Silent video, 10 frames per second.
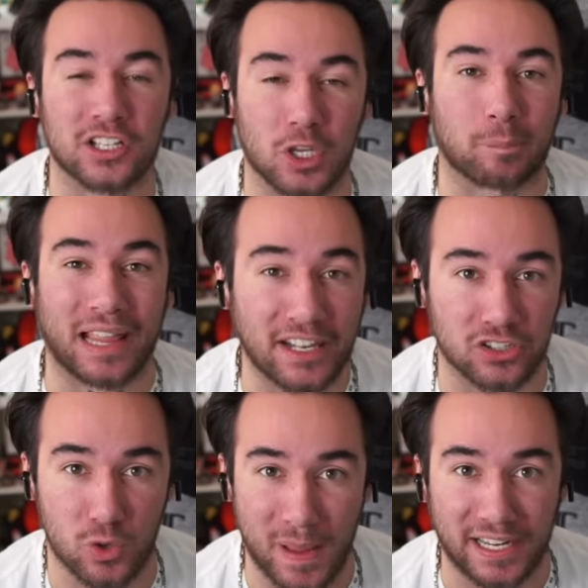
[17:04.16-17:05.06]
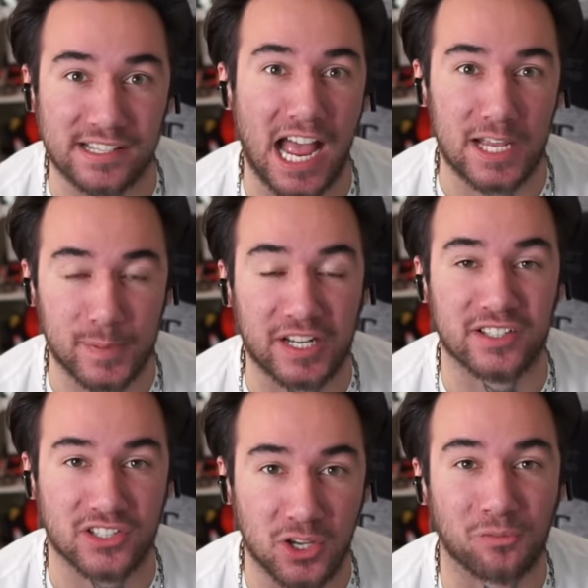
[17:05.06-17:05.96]
because you played it too many times because
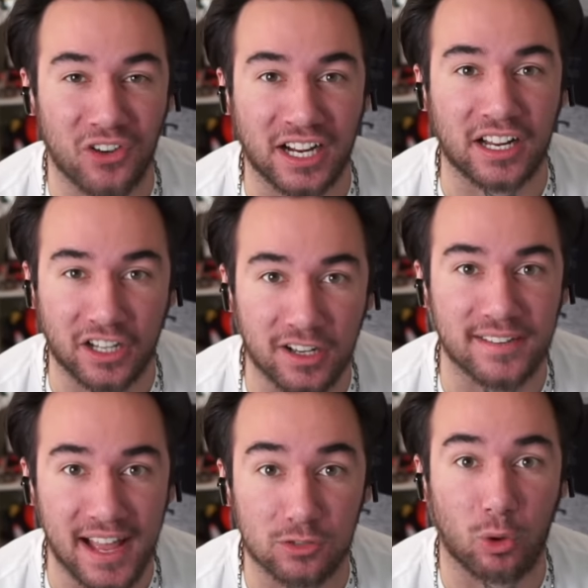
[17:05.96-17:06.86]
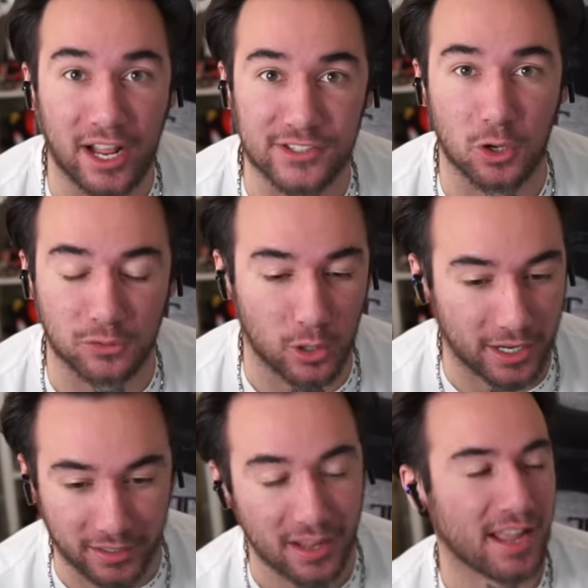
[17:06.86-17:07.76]
it's so fucking good. That's why it's
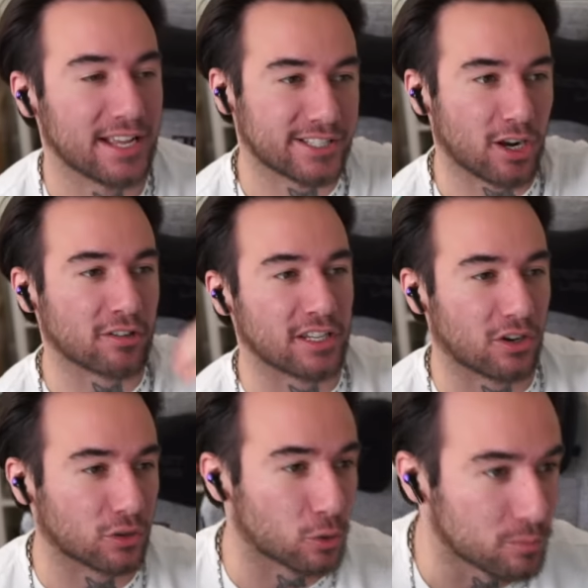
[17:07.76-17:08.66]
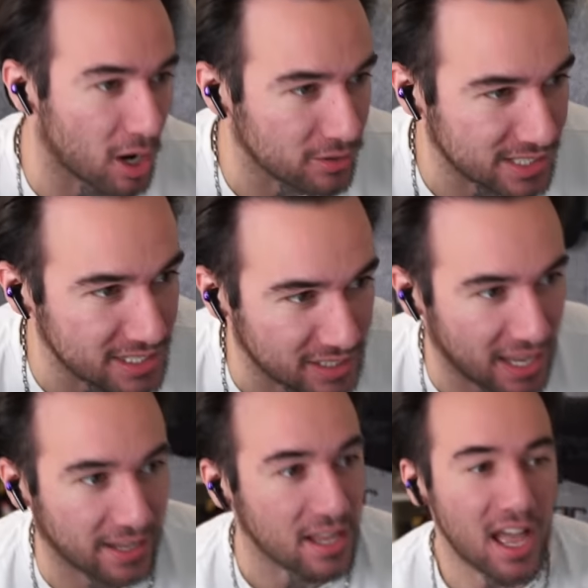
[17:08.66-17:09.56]
overrated. It's Tokyo Ghoul, bro.
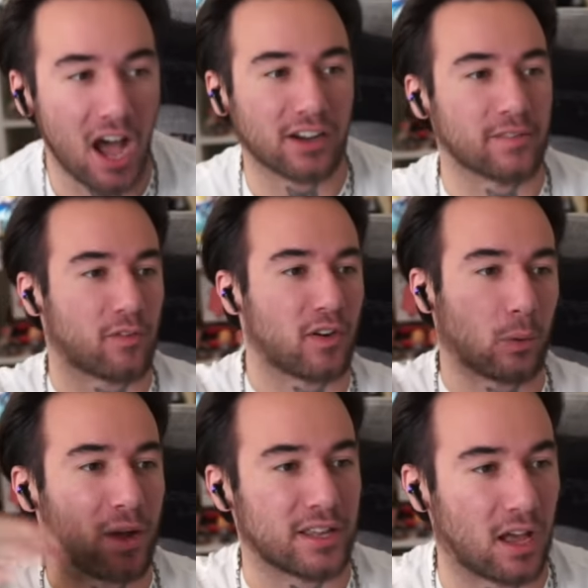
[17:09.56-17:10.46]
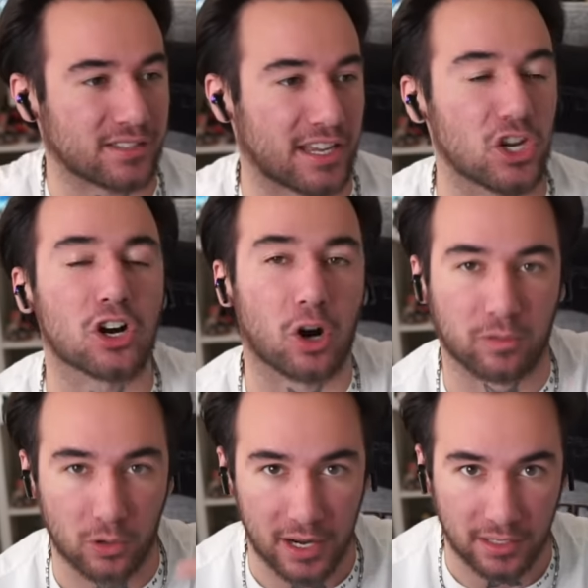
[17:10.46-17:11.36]
TK. I don't give a fuck what y'all say. You're
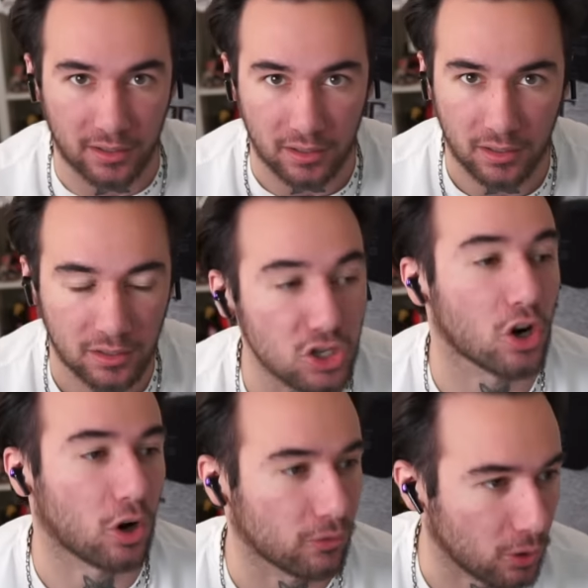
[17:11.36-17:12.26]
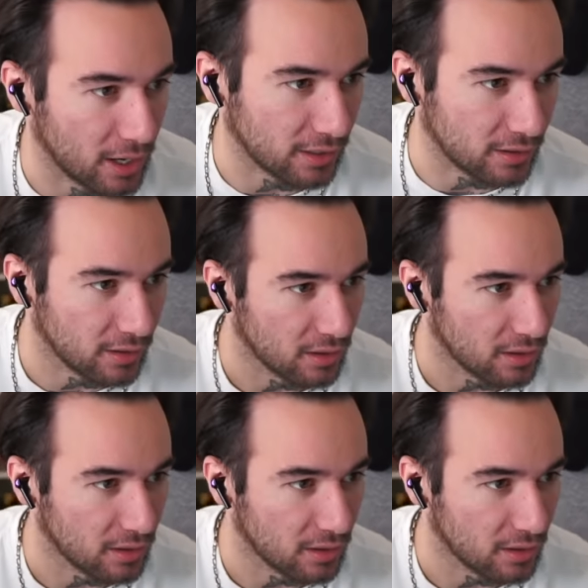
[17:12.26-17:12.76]
overrated. You're overrated.